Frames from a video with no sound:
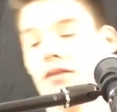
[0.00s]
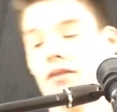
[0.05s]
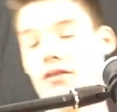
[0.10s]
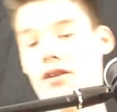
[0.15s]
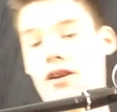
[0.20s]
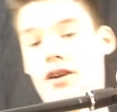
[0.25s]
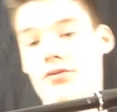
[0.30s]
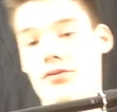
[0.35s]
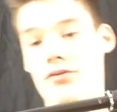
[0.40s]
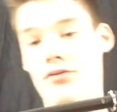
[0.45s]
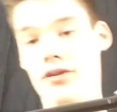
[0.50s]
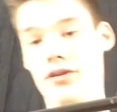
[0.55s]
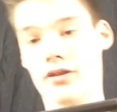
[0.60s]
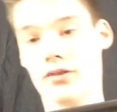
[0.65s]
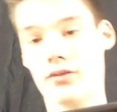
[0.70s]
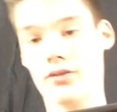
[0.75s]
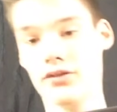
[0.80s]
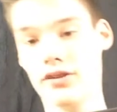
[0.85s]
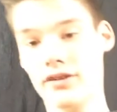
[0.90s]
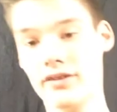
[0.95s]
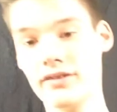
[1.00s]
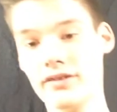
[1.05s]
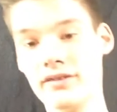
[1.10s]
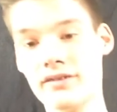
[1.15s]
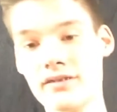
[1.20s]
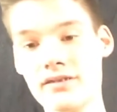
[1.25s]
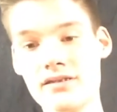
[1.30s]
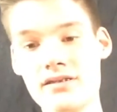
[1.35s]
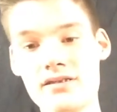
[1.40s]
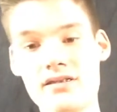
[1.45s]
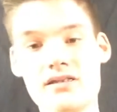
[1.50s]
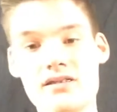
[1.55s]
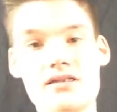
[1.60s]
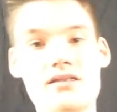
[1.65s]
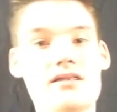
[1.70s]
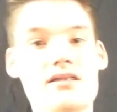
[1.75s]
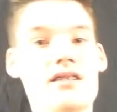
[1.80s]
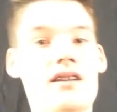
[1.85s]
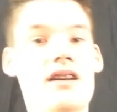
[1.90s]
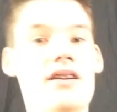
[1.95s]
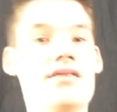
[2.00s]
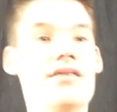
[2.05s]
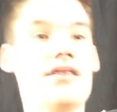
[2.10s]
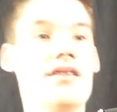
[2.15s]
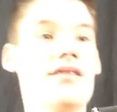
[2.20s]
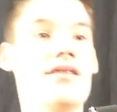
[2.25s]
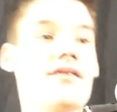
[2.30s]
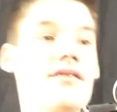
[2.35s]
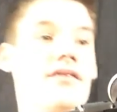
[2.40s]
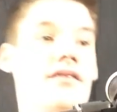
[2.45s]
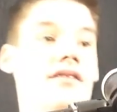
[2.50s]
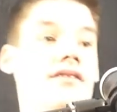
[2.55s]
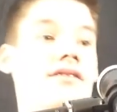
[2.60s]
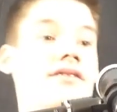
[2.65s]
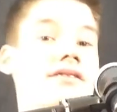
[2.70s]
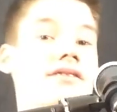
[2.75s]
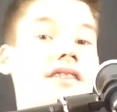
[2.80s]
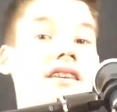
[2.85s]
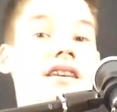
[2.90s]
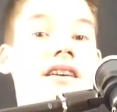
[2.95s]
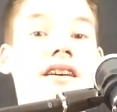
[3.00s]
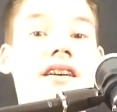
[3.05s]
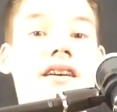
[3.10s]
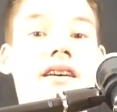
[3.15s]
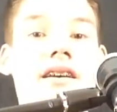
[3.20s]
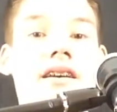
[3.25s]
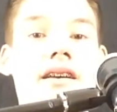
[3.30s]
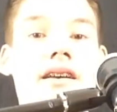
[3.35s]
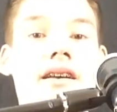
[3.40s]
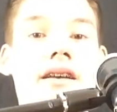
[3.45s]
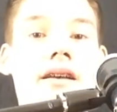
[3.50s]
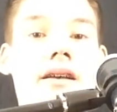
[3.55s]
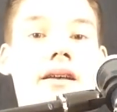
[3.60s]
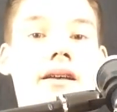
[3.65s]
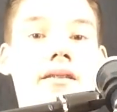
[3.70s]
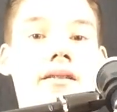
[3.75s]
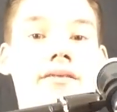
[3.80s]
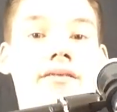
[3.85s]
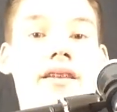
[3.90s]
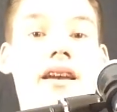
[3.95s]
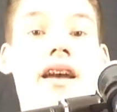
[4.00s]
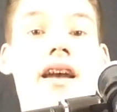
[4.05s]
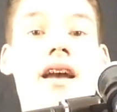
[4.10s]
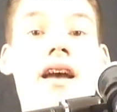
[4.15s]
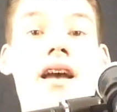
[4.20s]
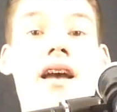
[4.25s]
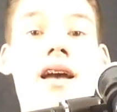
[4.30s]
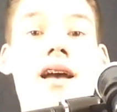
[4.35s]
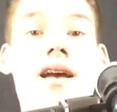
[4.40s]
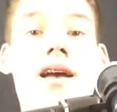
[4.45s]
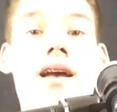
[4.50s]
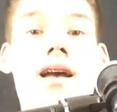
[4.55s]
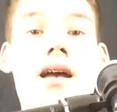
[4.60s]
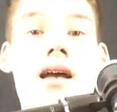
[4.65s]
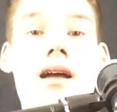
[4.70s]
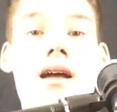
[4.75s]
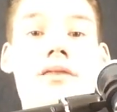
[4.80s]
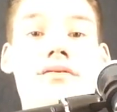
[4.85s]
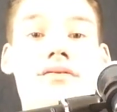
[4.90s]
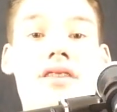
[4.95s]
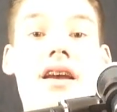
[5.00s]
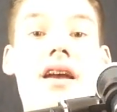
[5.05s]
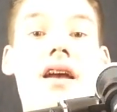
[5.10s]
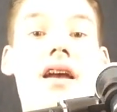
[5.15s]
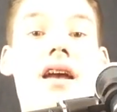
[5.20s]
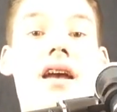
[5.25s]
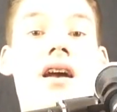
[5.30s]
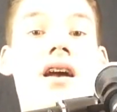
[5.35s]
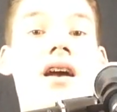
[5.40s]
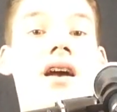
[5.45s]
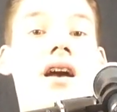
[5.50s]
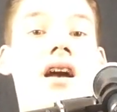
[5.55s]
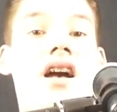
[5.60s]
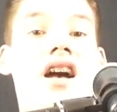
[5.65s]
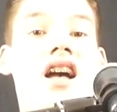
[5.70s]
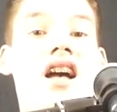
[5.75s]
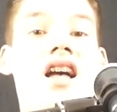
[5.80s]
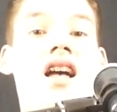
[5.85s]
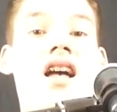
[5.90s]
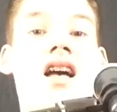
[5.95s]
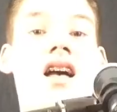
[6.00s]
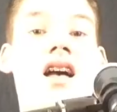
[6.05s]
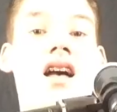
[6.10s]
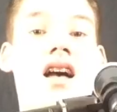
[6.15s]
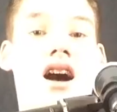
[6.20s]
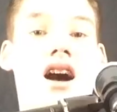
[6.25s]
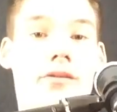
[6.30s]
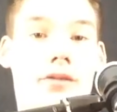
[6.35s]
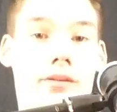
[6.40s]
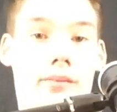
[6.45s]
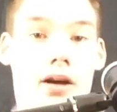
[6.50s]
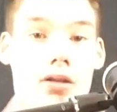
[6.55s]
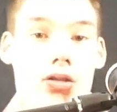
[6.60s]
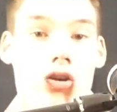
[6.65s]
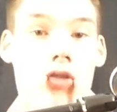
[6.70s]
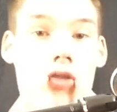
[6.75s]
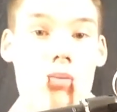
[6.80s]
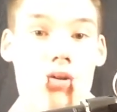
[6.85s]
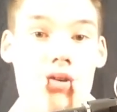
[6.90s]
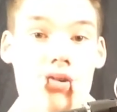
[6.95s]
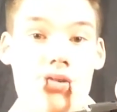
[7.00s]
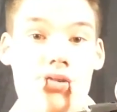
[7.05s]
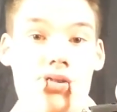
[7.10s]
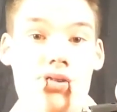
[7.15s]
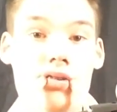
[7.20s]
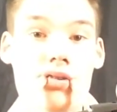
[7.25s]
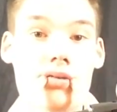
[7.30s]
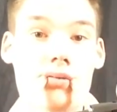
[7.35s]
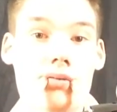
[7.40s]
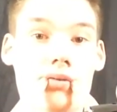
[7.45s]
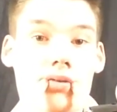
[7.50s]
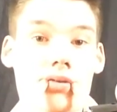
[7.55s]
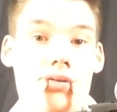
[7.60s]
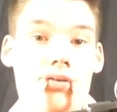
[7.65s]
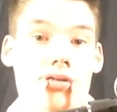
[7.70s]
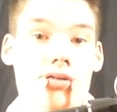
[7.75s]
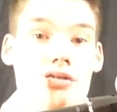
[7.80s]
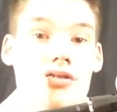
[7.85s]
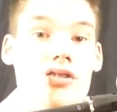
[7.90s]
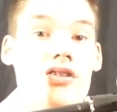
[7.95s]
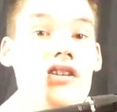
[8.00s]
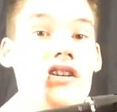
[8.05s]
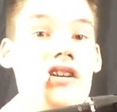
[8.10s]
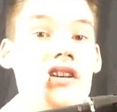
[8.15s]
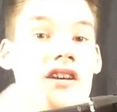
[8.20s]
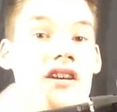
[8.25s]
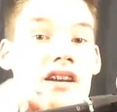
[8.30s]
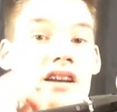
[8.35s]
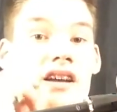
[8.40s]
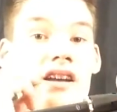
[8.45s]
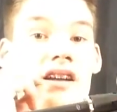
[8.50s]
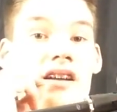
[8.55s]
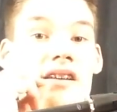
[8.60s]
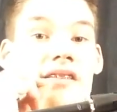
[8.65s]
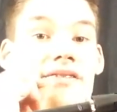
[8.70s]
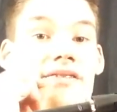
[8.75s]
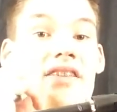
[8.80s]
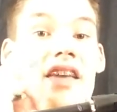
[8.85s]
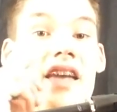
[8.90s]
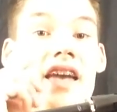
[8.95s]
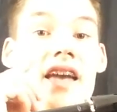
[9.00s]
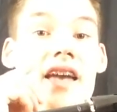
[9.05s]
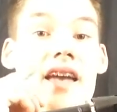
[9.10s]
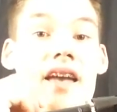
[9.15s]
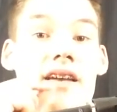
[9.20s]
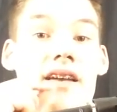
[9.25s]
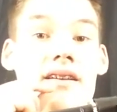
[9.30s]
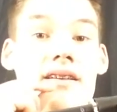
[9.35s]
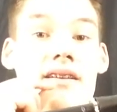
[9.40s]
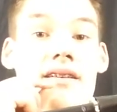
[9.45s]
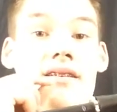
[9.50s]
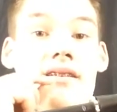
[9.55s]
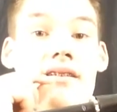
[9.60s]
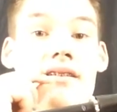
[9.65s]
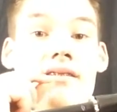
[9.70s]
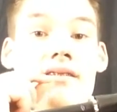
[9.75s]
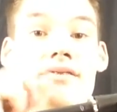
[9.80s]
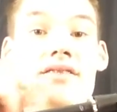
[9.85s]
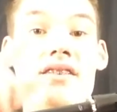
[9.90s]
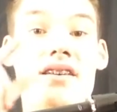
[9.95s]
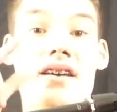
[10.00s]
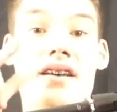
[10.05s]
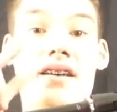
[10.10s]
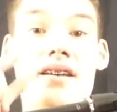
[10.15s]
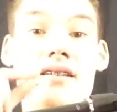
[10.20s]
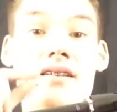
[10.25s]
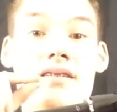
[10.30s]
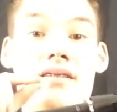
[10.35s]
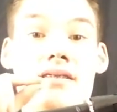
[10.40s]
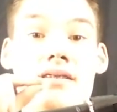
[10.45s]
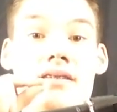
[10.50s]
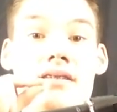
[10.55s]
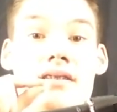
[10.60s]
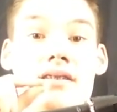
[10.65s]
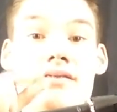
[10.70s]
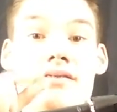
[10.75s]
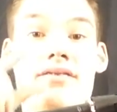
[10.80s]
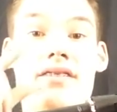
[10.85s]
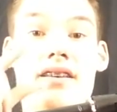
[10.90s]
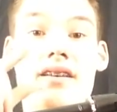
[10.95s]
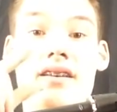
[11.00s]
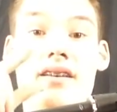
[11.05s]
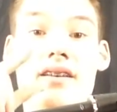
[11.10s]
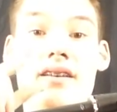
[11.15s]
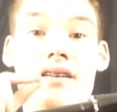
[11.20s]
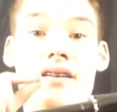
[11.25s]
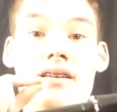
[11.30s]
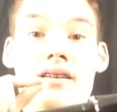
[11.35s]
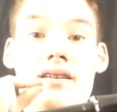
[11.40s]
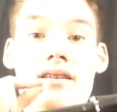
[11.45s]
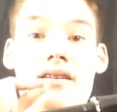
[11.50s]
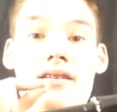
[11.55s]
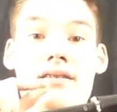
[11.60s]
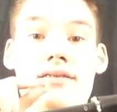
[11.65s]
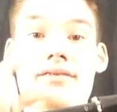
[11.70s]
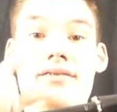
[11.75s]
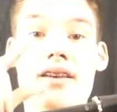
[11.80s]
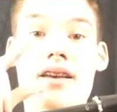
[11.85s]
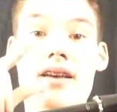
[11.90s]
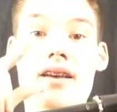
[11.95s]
last one there was he said he's going T, T, T. How my mouth opens, you see T, T, T, T.